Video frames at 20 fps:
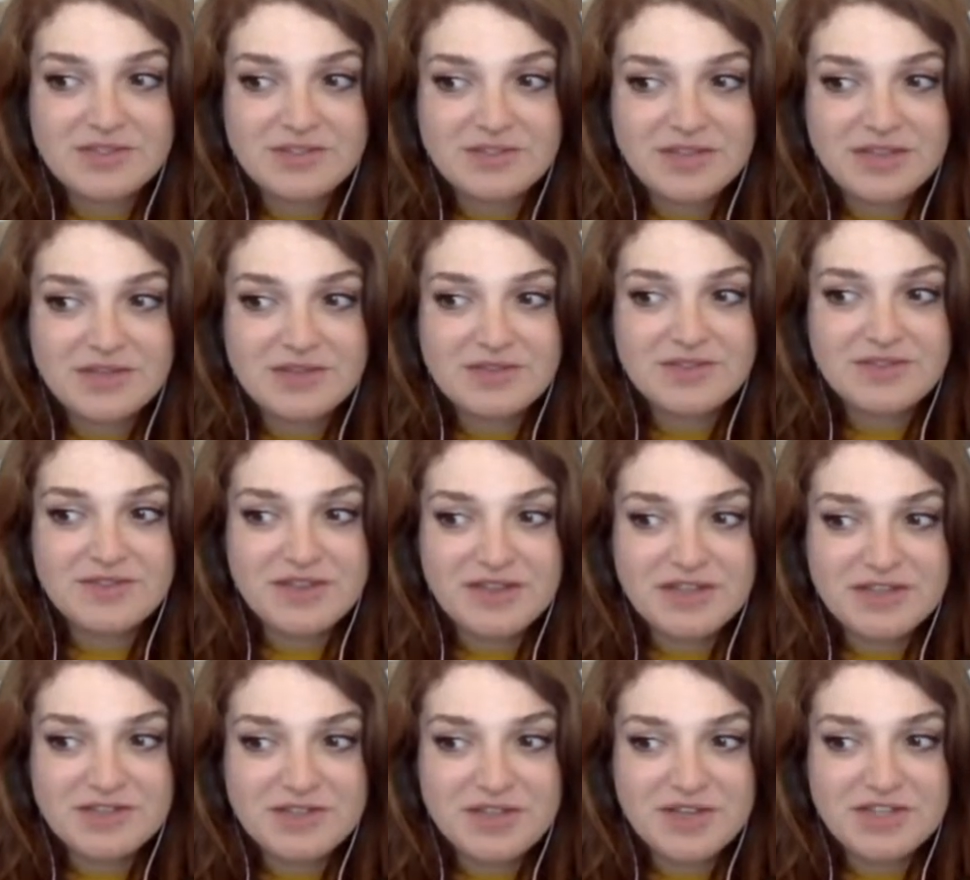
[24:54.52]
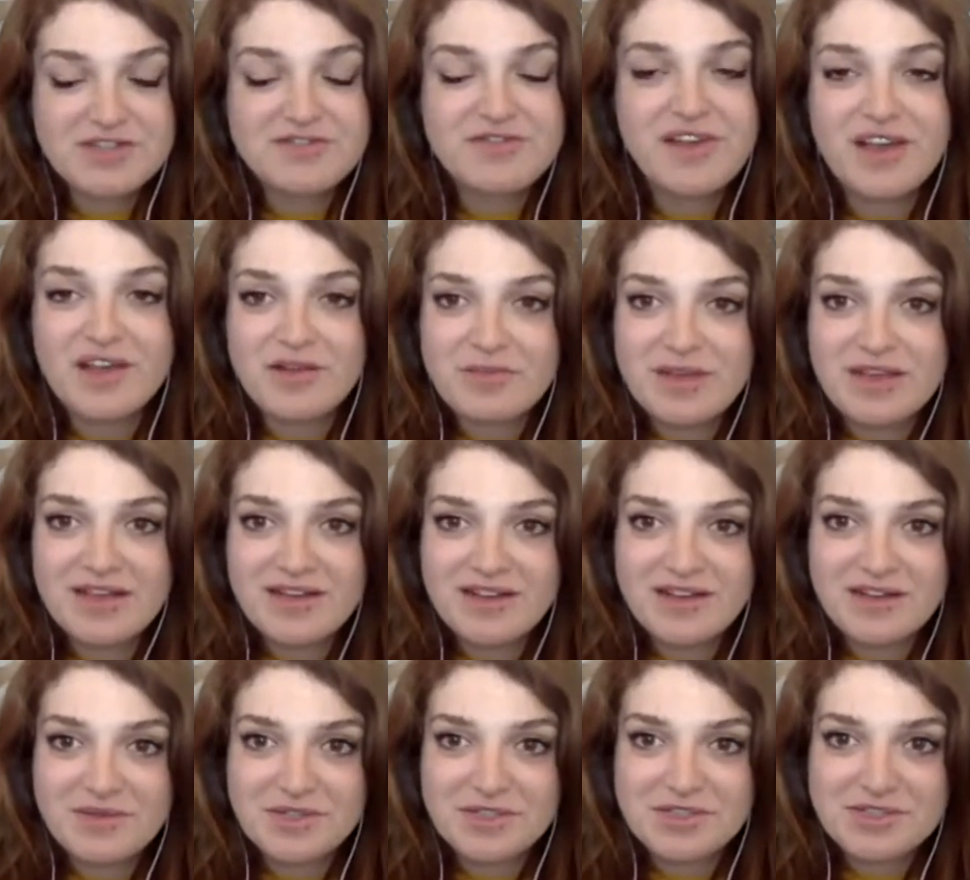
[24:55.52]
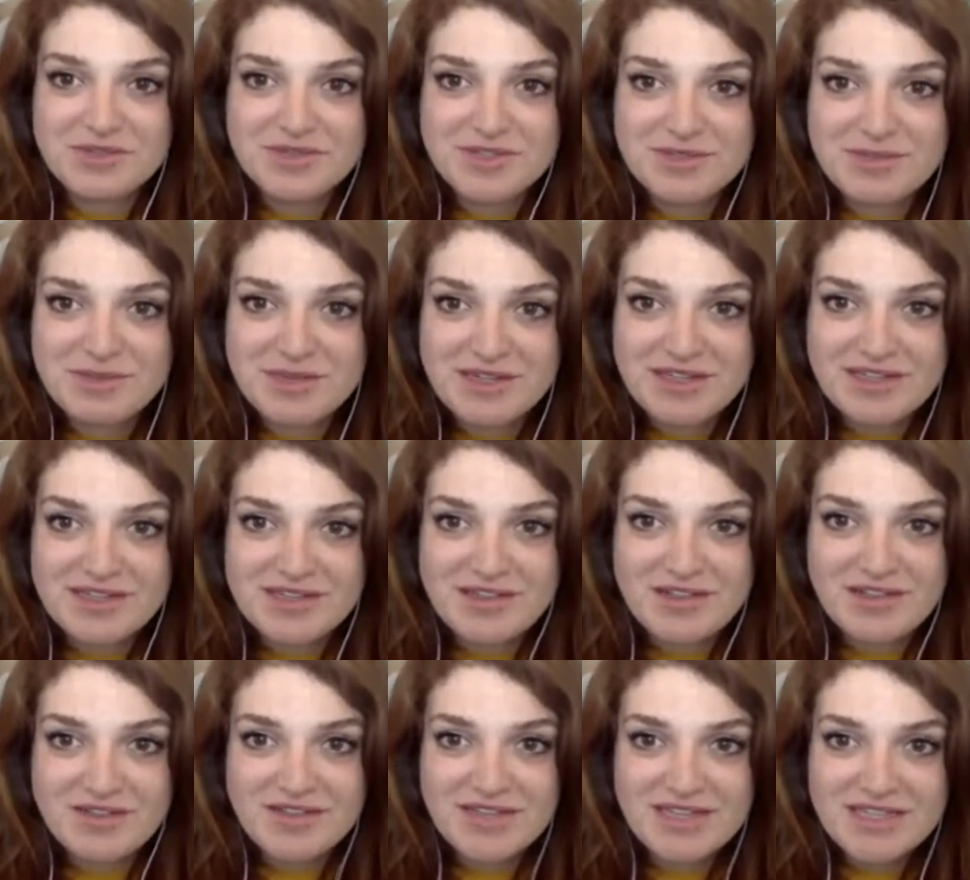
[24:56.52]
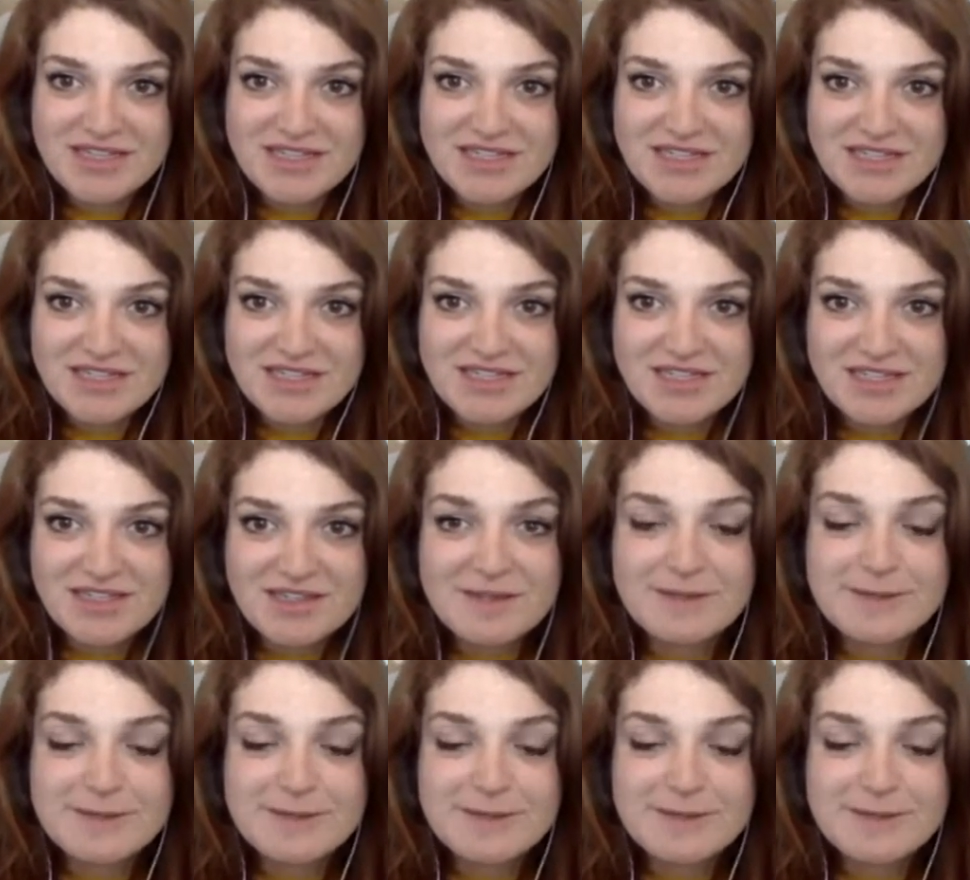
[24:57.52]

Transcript: And certainly it was a very strange environment in which to experience all of this.